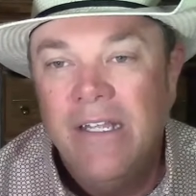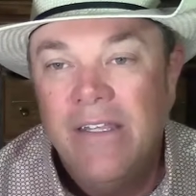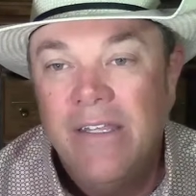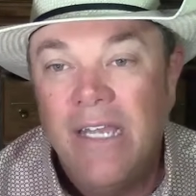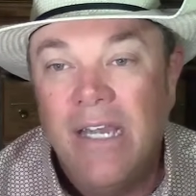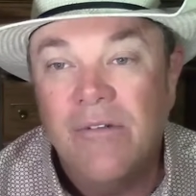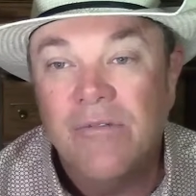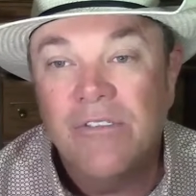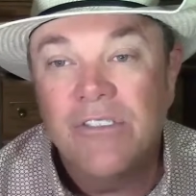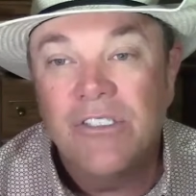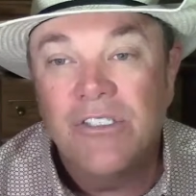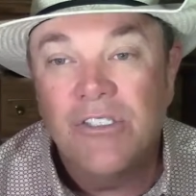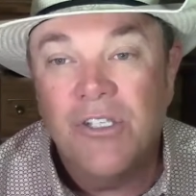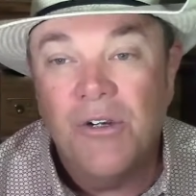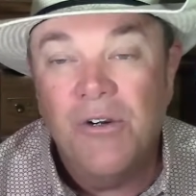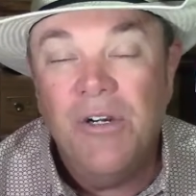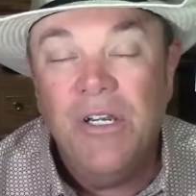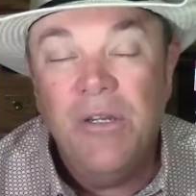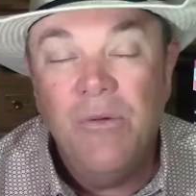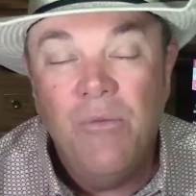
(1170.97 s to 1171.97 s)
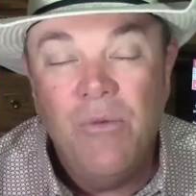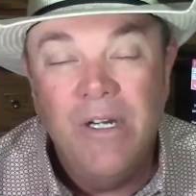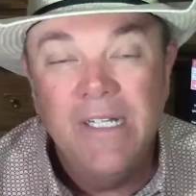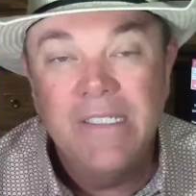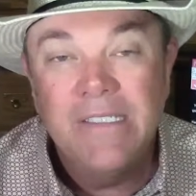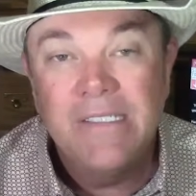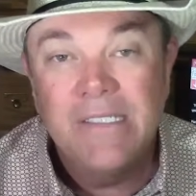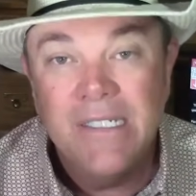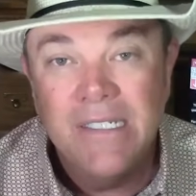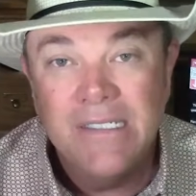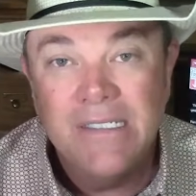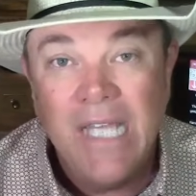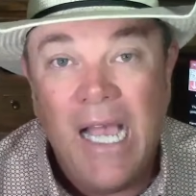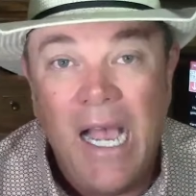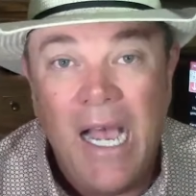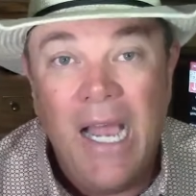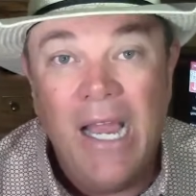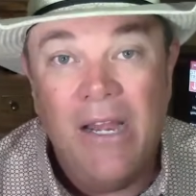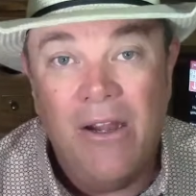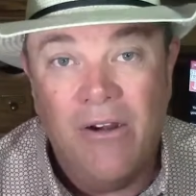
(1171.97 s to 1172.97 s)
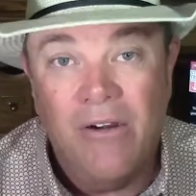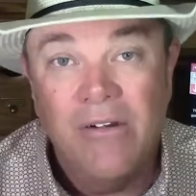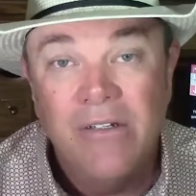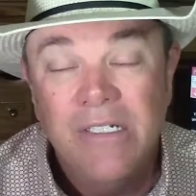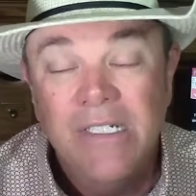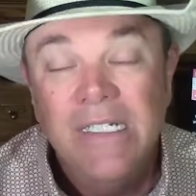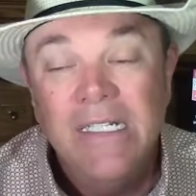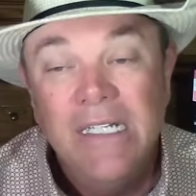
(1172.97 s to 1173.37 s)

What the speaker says: That was 31 cents higher.